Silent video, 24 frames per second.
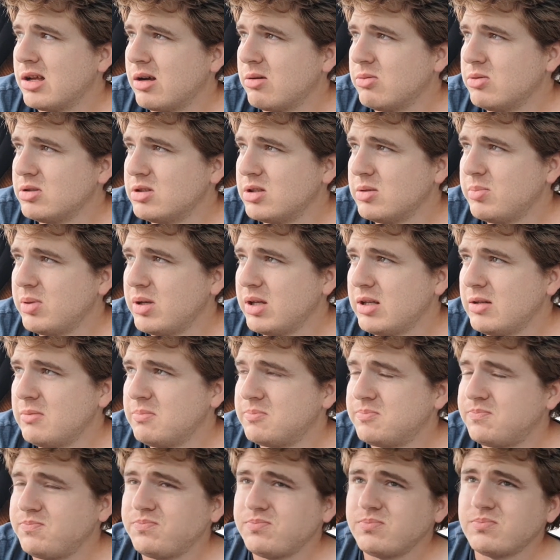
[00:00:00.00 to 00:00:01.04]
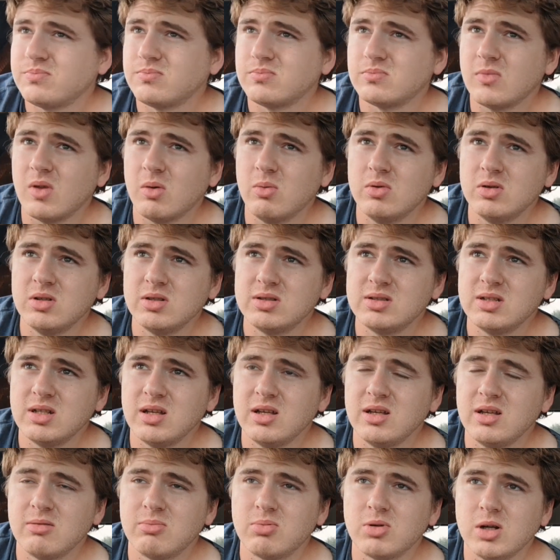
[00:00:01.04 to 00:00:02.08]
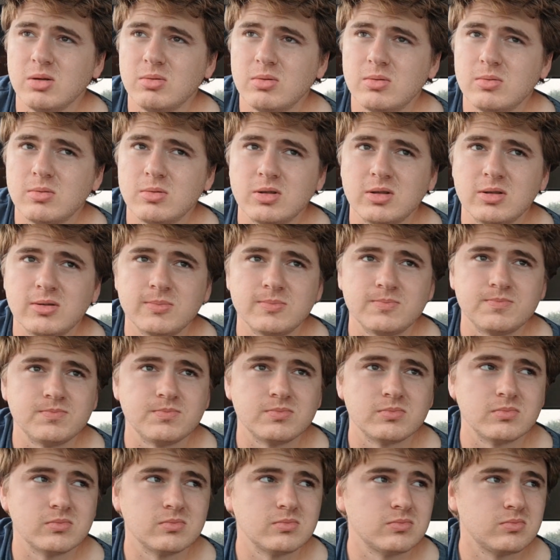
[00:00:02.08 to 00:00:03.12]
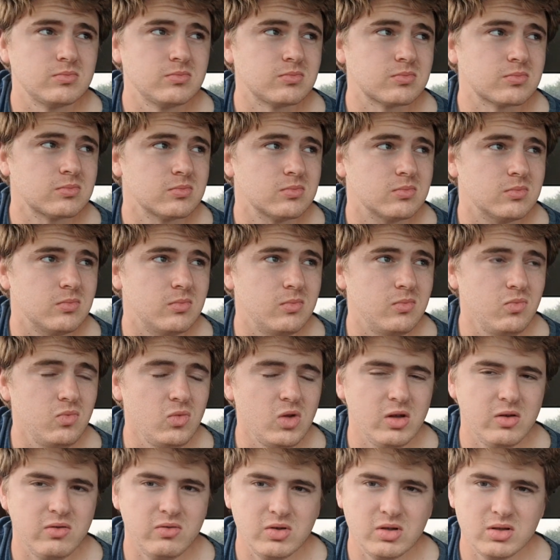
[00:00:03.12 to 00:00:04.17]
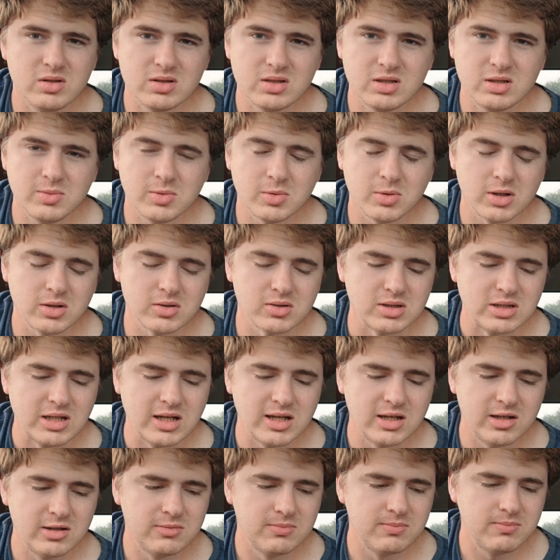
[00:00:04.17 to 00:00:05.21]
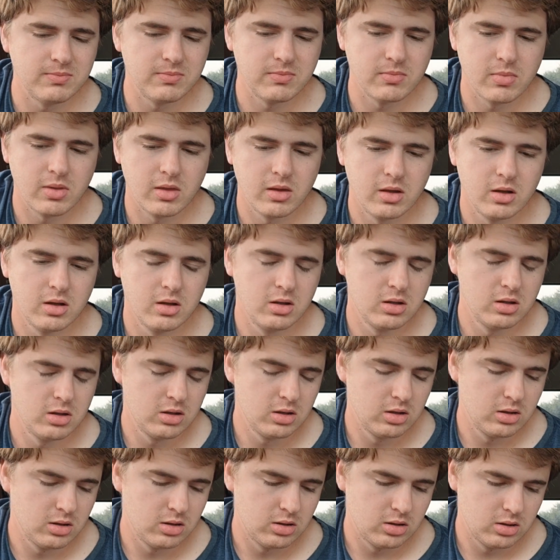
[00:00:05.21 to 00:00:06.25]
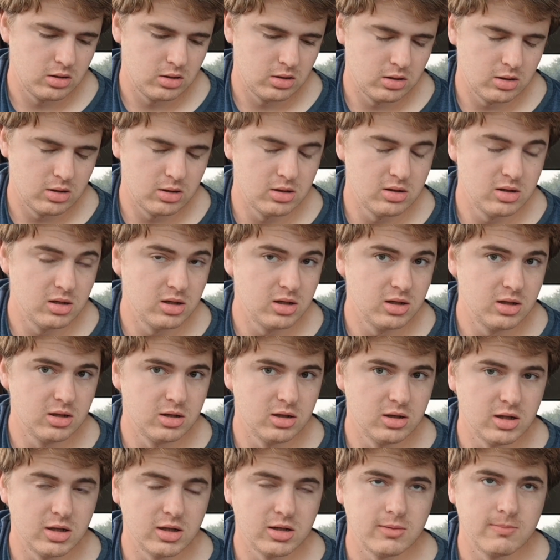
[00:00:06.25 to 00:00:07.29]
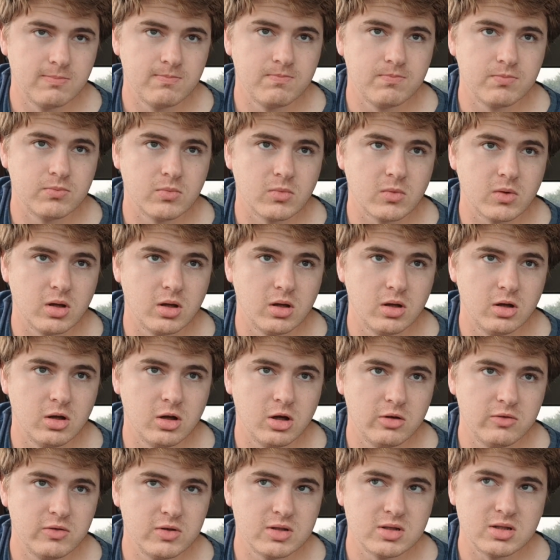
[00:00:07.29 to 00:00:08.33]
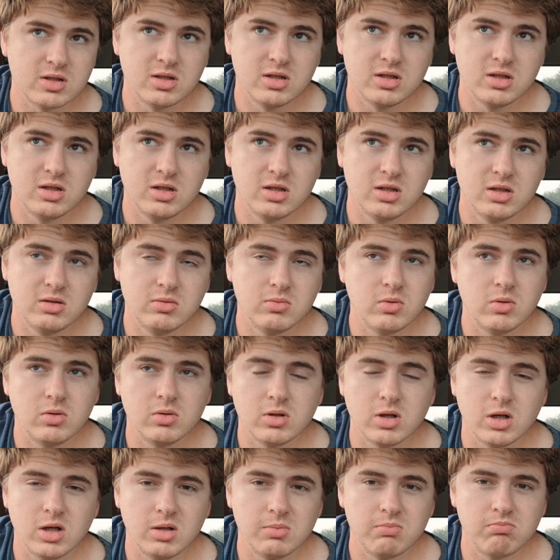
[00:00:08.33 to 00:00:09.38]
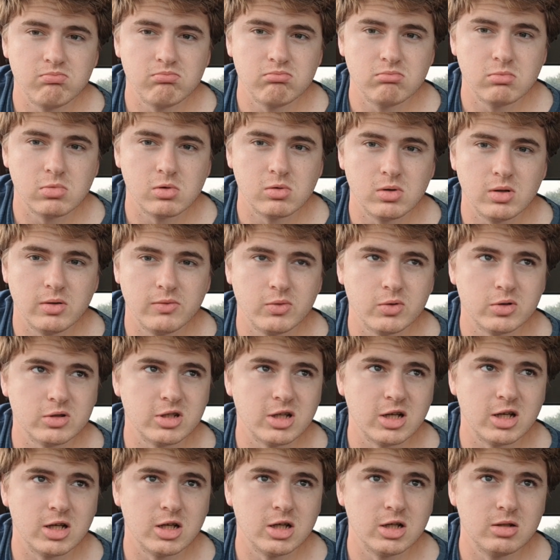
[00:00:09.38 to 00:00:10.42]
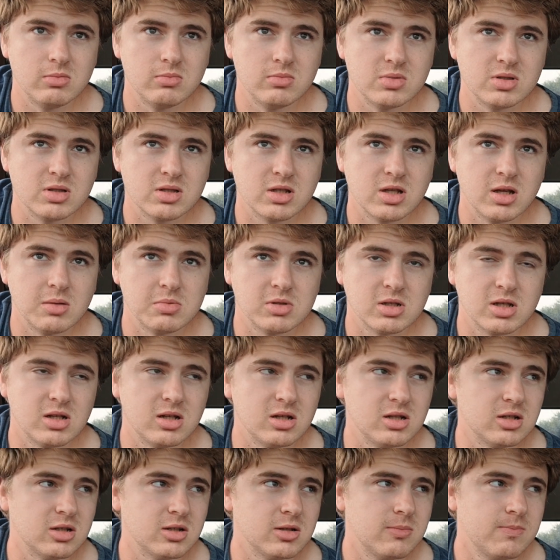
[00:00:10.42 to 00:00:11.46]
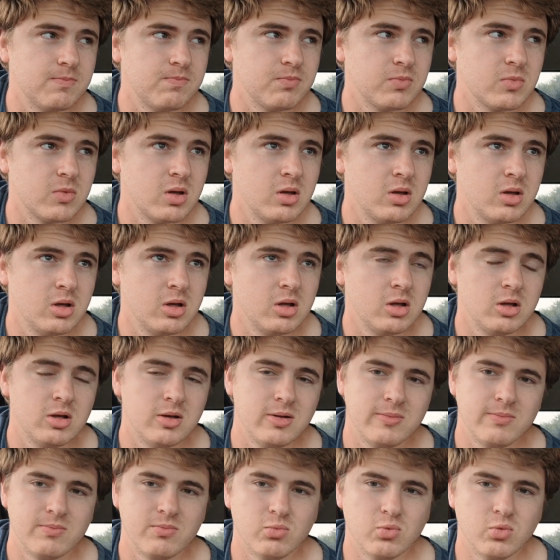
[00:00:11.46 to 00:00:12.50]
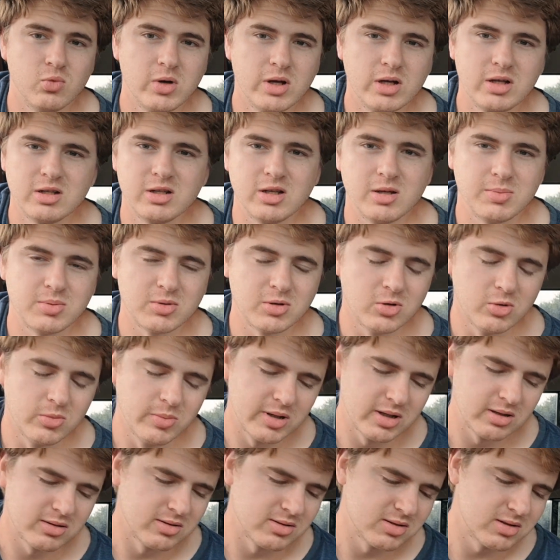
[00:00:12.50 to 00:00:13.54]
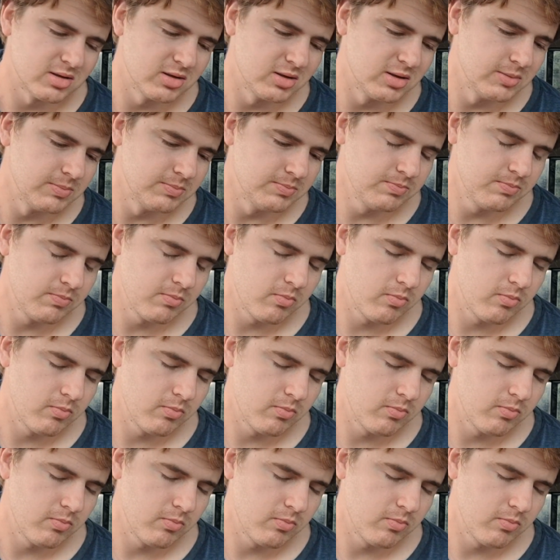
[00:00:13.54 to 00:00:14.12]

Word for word: I went to bed, I want to say I probably fell asleep around 10. And then like, obviously woke up three or four times, kept kind of like waking up and go back to sleep.